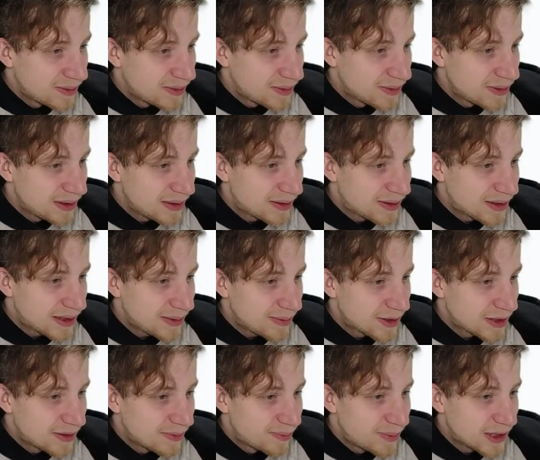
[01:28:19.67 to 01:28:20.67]
this stream is
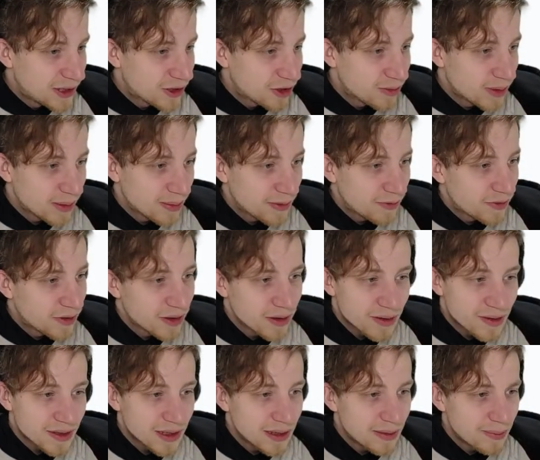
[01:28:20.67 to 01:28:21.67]
the best to make me fall
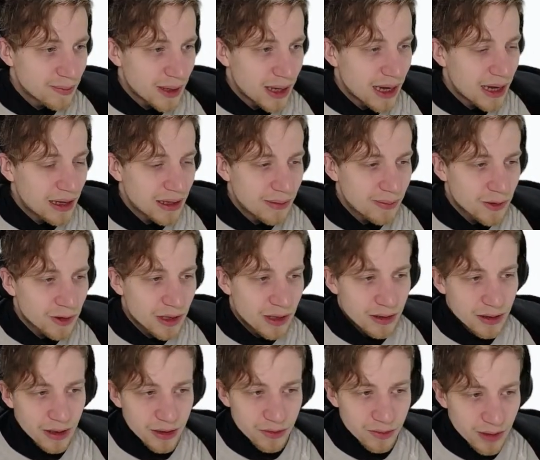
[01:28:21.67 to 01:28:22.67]
asleep. I am gonna
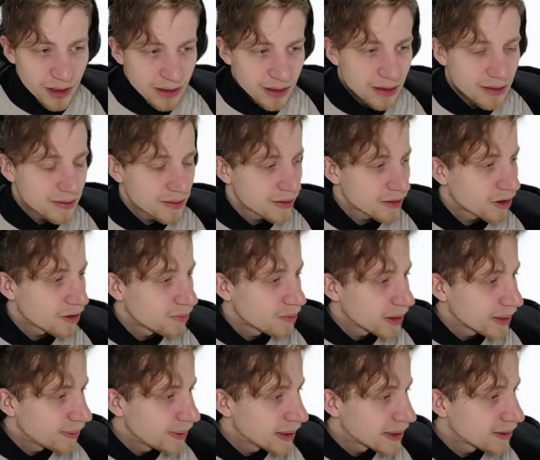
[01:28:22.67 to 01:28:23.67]
try to take this as a
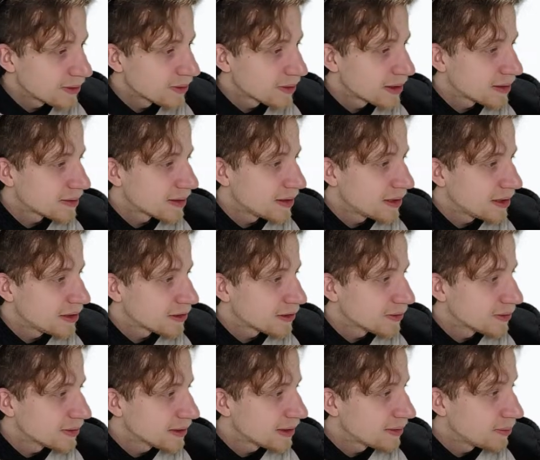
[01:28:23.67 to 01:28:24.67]
compliment, not as an
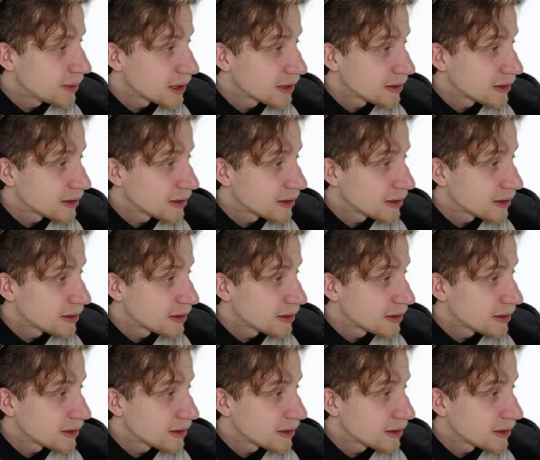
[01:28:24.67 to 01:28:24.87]
insult, but